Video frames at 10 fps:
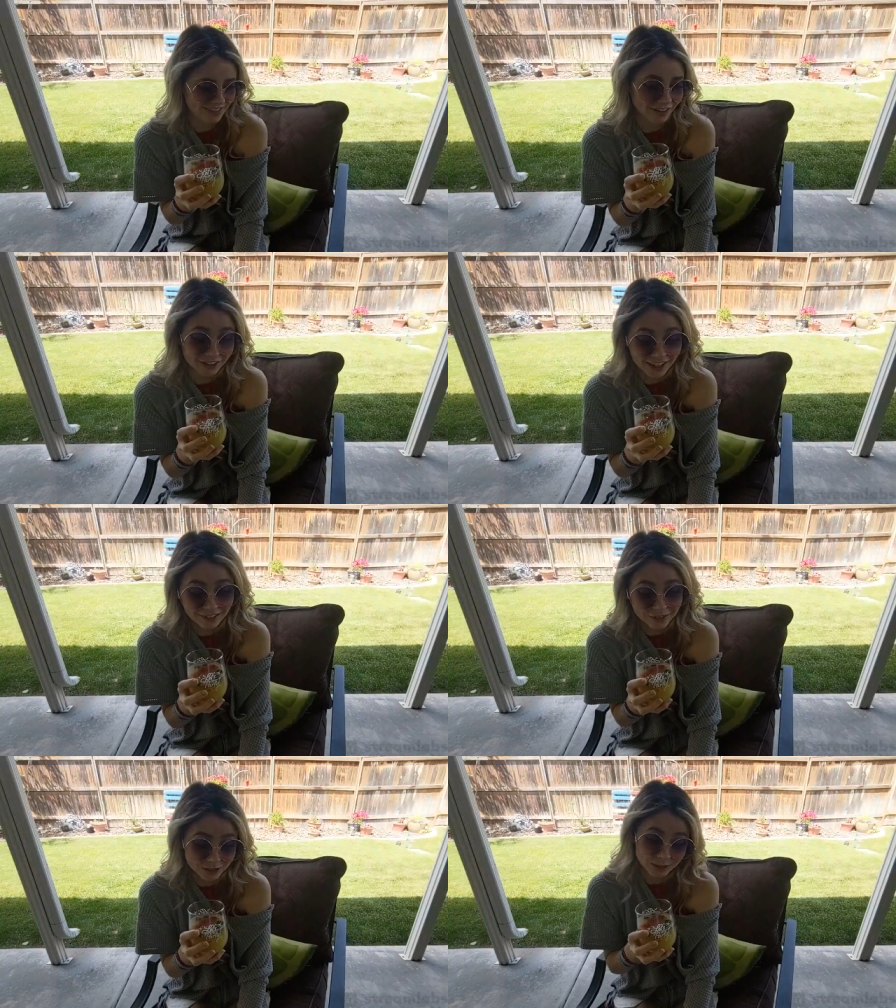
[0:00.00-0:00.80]
7 in
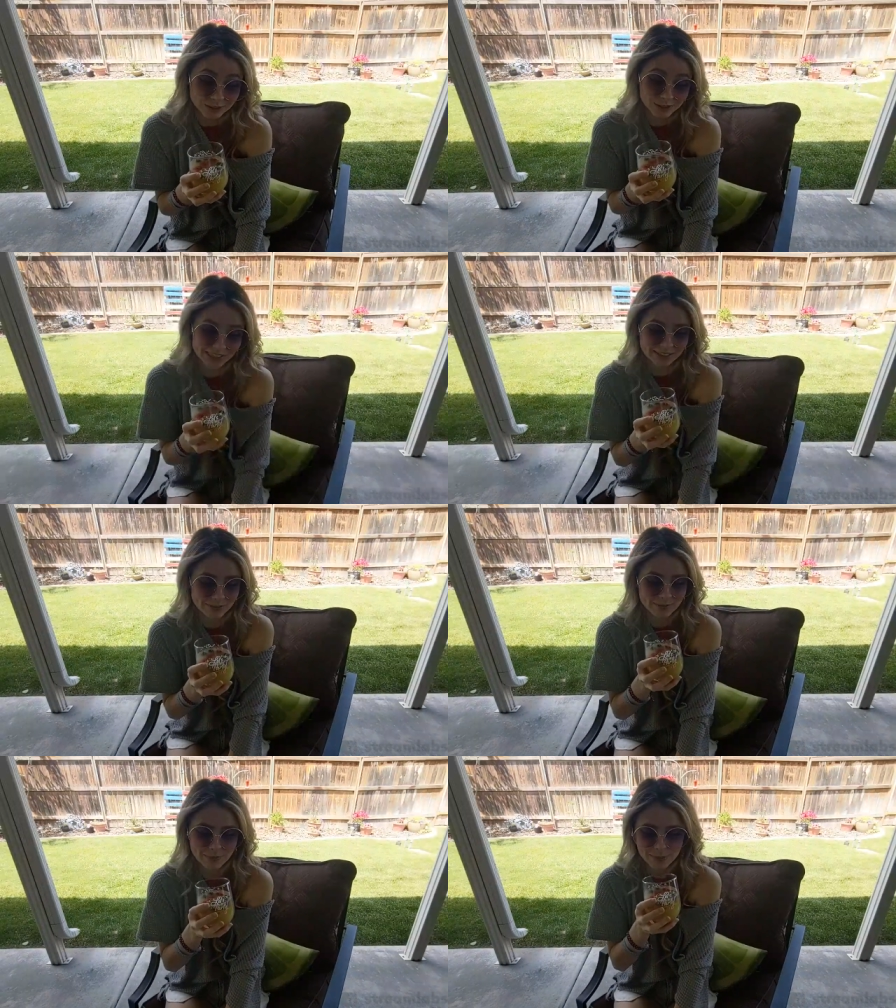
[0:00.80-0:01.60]
the afternoon.
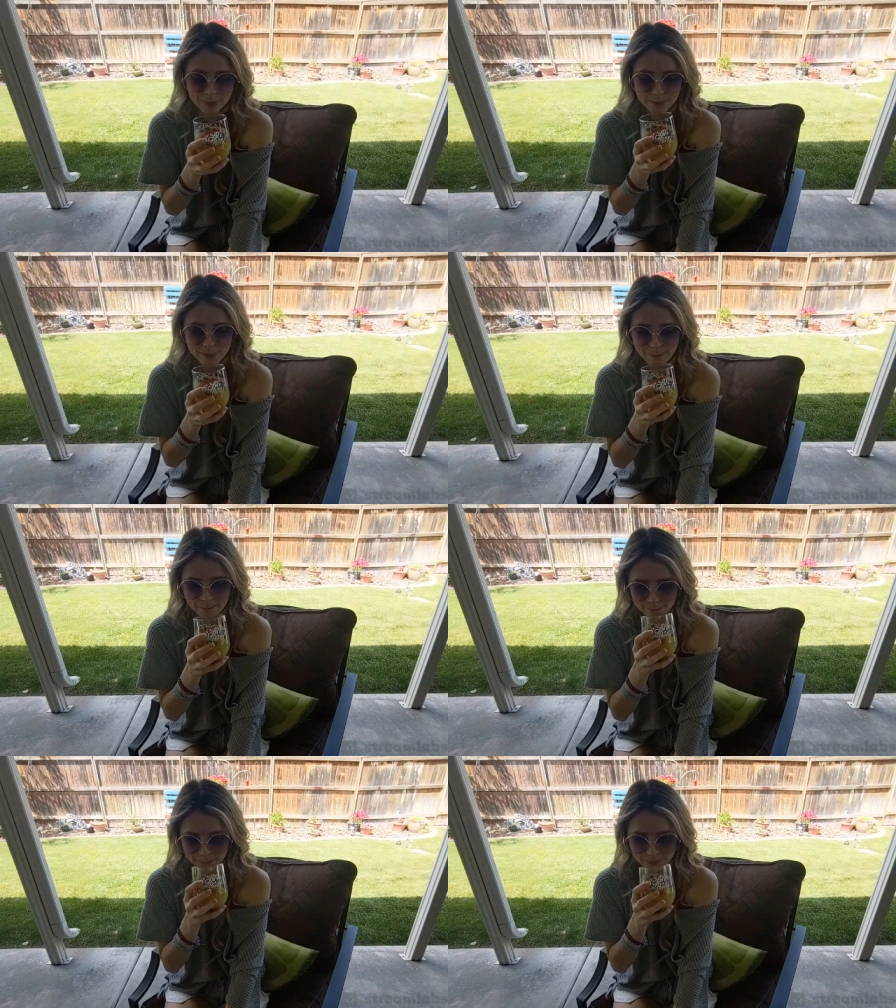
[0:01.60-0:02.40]

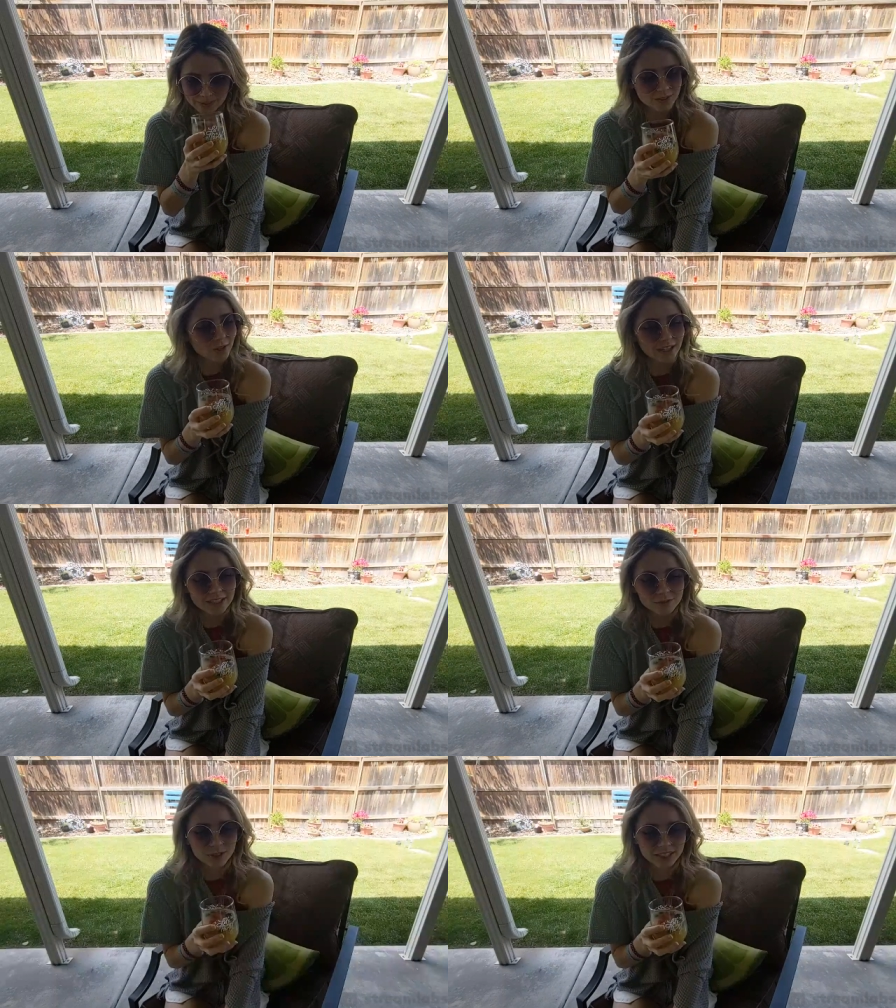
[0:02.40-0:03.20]
Sorry
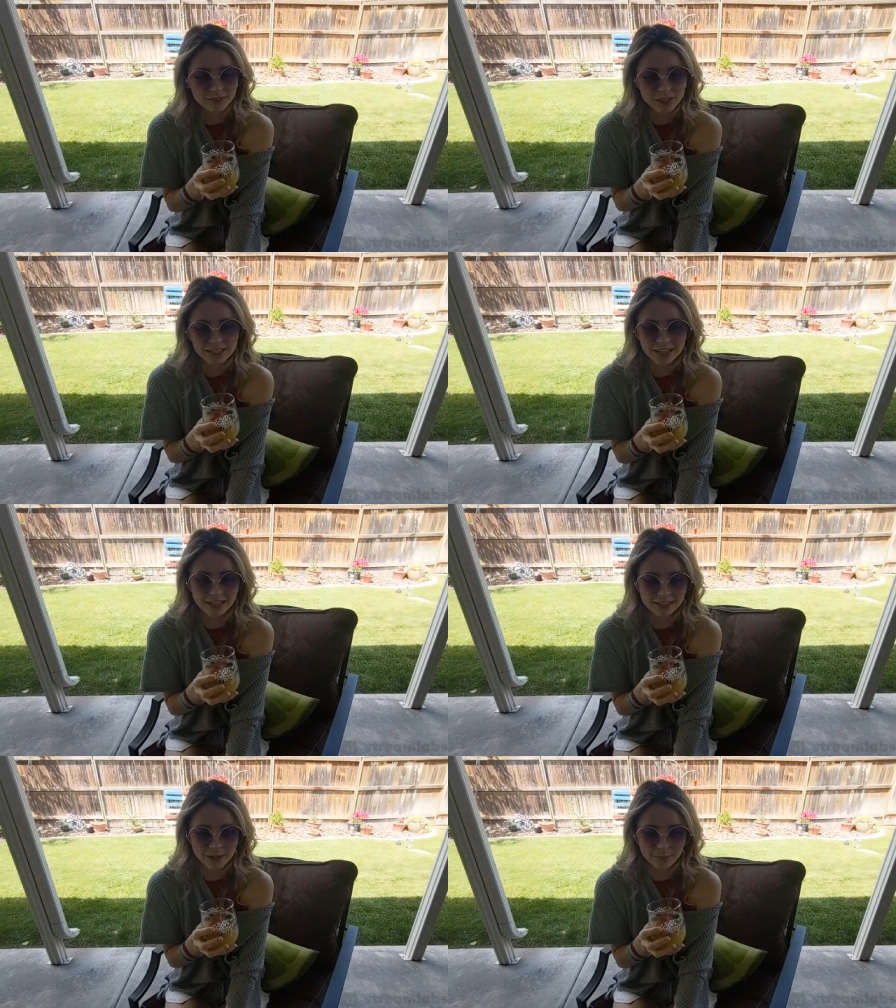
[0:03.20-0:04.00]
I didn't really give you guys a
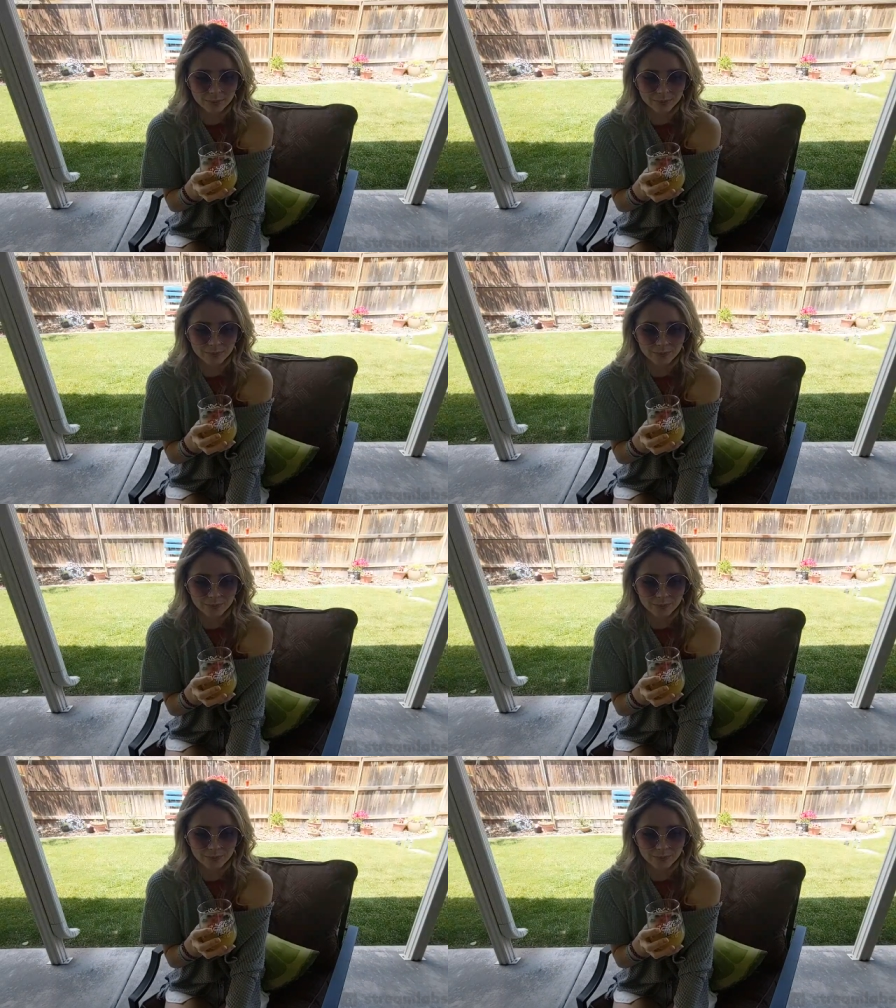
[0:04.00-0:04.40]
heads up.